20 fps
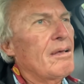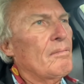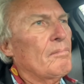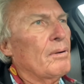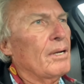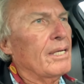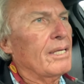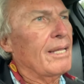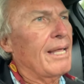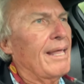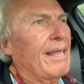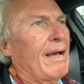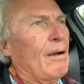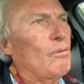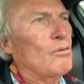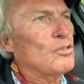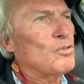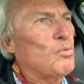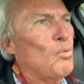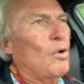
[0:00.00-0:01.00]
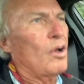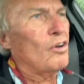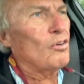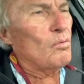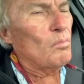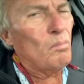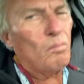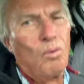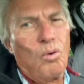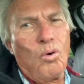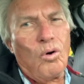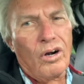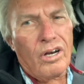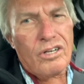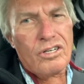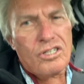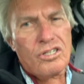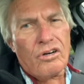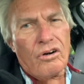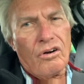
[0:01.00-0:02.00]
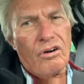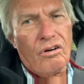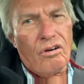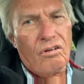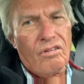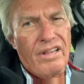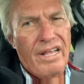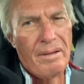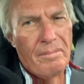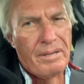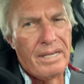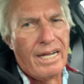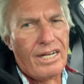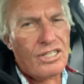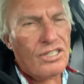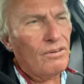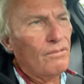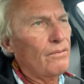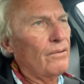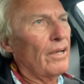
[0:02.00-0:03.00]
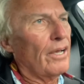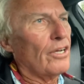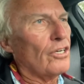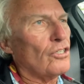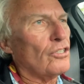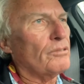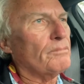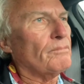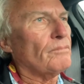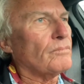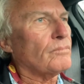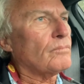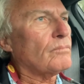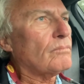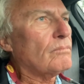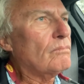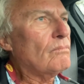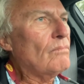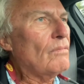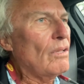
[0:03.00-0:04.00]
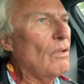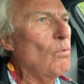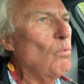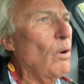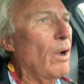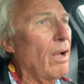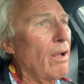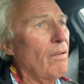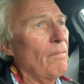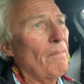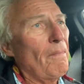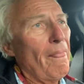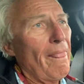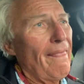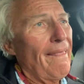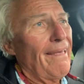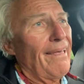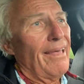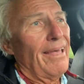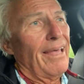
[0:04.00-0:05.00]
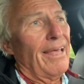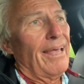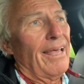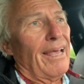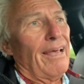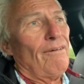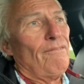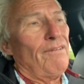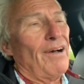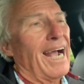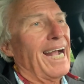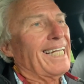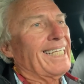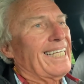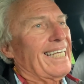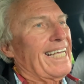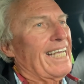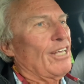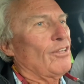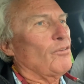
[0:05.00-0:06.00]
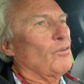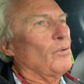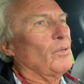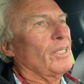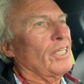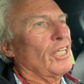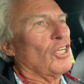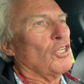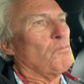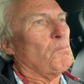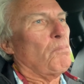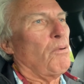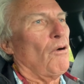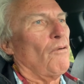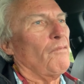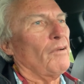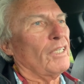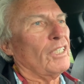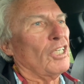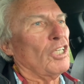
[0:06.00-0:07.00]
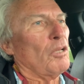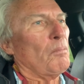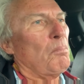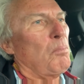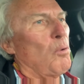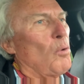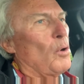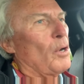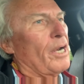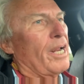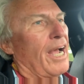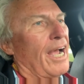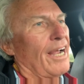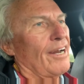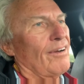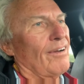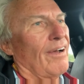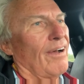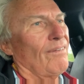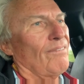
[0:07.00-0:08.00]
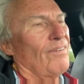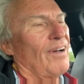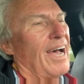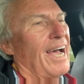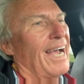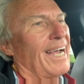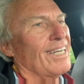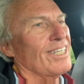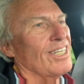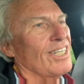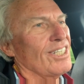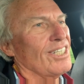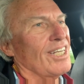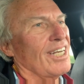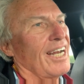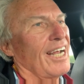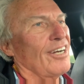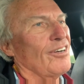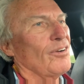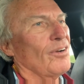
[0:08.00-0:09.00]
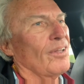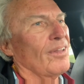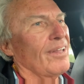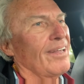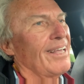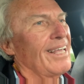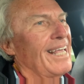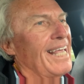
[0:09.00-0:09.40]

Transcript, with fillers: But I was more concerned on them catching fish. Well, finally he threw in this perfect little point of, of hyacinths and hydrilla.